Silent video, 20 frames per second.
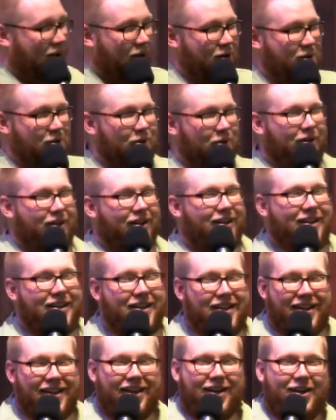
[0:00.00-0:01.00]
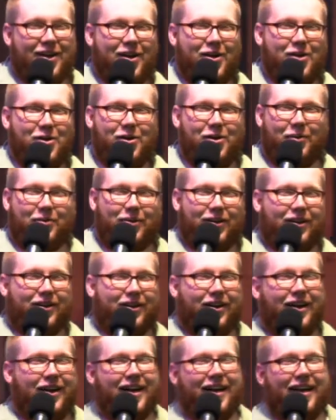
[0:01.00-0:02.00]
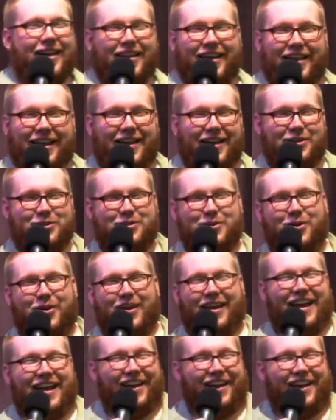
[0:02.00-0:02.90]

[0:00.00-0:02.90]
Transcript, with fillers: Ooh, ooh, I'm gonna cry. Like, I joy.